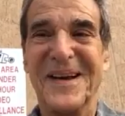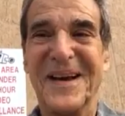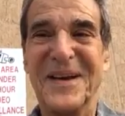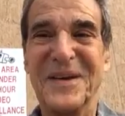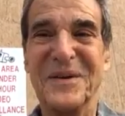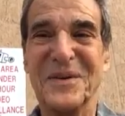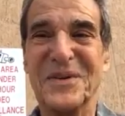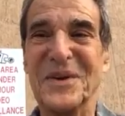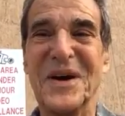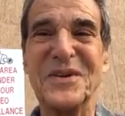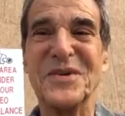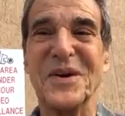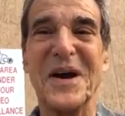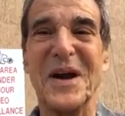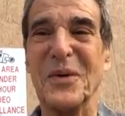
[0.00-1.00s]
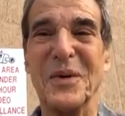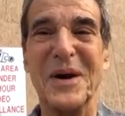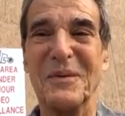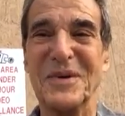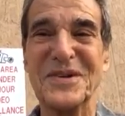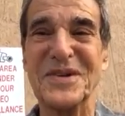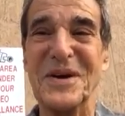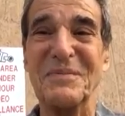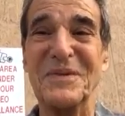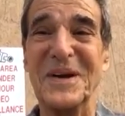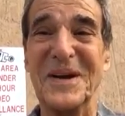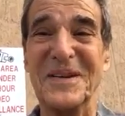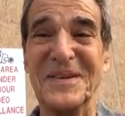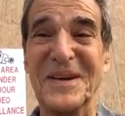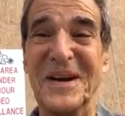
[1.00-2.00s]
and you thought you got away with
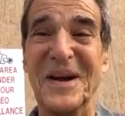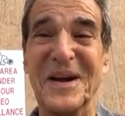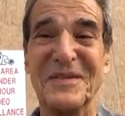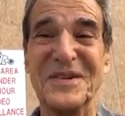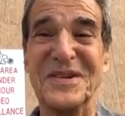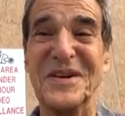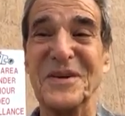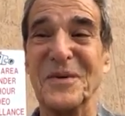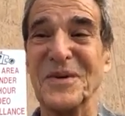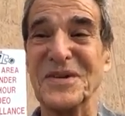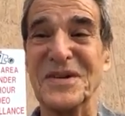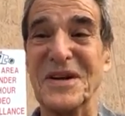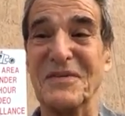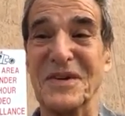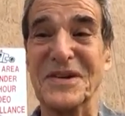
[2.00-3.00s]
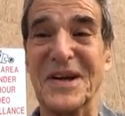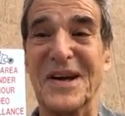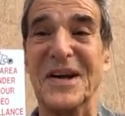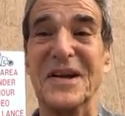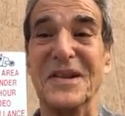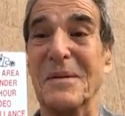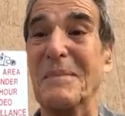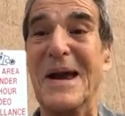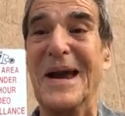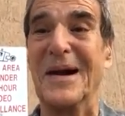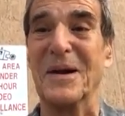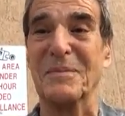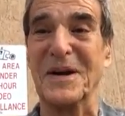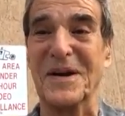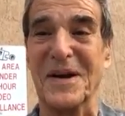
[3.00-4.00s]
something, and then all of a sudden you receive a ticket in the
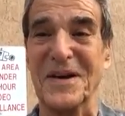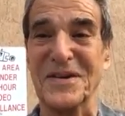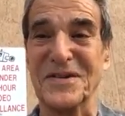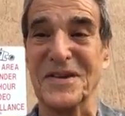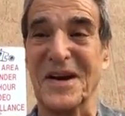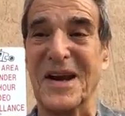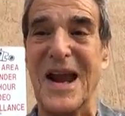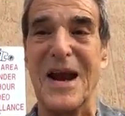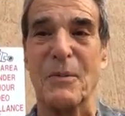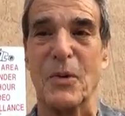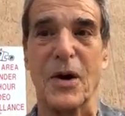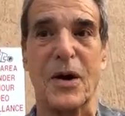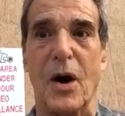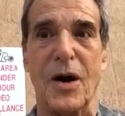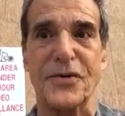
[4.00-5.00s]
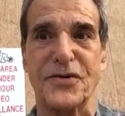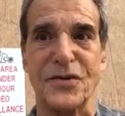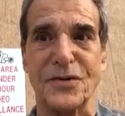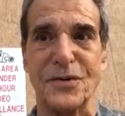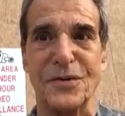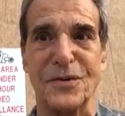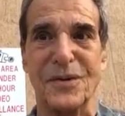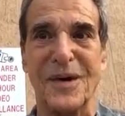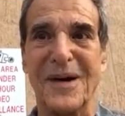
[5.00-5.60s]
mail because the camera caught you.